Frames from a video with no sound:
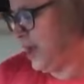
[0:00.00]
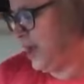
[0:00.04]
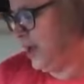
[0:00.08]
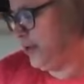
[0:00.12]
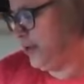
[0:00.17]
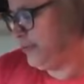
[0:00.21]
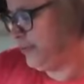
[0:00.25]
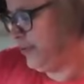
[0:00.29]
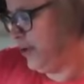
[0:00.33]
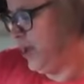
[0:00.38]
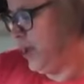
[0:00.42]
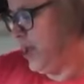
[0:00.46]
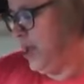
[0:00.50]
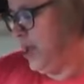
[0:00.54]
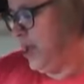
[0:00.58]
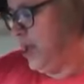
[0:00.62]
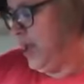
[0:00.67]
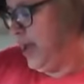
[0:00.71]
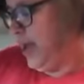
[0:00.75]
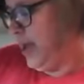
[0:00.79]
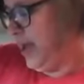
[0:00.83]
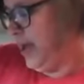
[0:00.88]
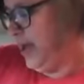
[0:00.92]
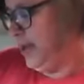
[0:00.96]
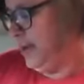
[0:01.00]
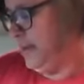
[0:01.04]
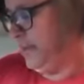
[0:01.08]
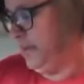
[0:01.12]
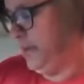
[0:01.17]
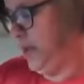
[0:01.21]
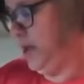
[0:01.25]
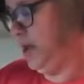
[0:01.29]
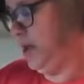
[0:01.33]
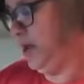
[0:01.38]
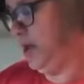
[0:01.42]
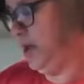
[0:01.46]
have a
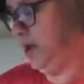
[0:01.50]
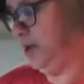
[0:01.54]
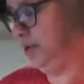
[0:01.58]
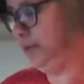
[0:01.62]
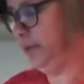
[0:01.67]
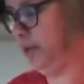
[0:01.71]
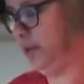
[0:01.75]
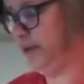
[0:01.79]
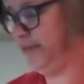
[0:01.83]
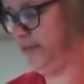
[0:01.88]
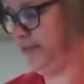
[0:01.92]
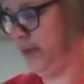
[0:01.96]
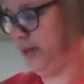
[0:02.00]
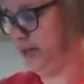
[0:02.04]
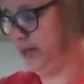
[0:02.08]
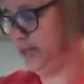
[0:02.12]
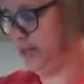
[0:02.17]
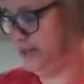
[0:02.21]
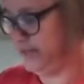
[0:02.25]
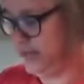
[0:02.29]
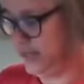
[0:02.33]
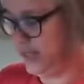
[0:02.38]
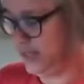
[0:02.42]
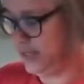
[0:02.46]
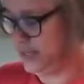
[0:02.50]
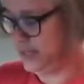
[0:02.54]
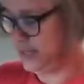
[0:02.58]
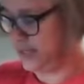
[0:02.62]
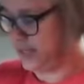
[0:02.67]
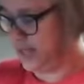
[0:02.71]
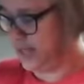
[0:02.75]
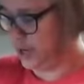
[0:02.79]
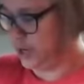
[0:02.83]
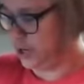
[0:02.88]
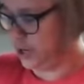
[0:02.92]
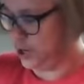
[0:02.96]
lot of activities
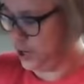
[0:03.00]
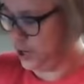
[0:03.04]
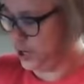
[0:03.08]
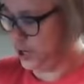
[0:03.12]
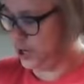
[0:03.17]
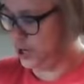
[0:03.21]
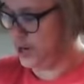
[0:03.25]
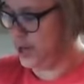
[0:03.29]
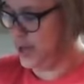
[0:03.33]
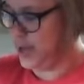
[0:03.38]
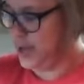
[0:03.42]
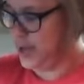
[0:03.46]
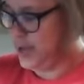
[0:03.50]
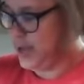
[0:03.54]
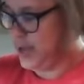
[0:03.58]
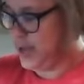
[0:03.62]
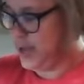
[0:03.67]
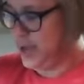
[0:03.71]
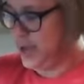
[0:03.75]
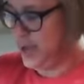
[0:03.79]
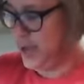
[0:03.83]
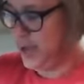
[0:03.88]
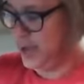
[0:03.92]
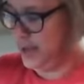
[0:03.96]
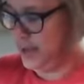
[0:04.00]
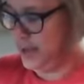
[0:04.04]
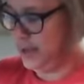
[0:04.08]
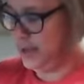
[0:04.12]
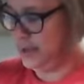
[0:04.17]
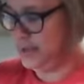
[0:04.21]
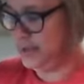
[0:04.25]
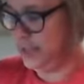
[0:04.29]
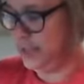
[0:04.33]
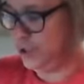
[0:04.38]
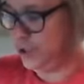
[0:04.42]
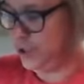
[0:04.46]
that are
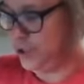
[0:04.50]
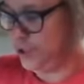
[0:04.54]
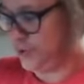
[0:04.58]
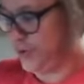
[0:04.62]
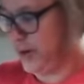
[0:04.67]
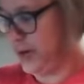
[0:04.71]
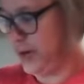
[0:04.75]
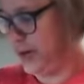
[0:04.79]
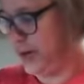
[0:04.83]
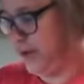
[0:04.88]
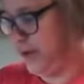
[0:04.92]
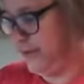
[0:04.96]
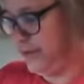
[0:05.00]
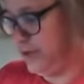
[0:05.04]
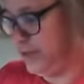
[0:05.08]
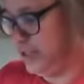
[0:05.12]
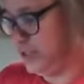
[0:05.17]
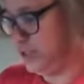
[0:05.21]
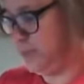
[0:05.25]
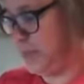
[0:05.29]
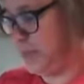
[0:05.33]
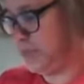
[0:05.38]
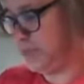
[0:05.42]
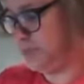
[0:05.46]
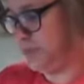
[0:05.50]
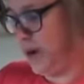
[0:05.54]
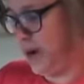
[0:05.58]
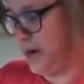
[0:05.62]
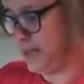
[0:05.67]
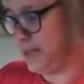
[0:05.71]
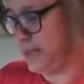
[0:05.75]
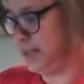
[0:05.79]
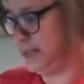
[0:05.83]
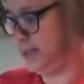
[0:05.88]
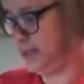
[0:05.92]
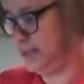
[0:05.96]
centered around evidence-based
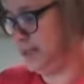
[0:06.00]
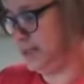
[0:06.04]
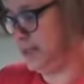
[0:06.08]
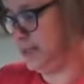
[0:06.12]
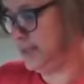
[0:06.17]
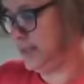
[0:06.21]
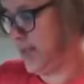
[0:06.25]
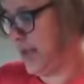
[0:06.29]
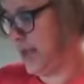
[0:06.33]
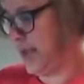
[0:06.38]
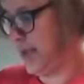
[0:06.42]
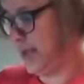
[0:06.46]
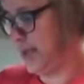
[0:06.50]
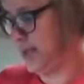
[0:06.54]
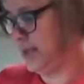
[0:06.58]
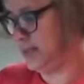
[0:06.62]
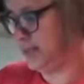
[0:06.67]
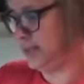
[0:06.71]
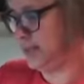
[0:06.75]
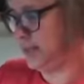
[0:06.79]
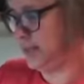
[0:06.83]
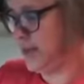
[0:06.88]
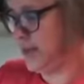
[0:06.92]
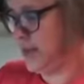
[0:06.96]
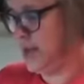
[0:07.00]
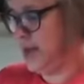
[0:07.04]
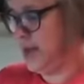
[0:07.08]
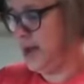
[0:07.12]
practices. And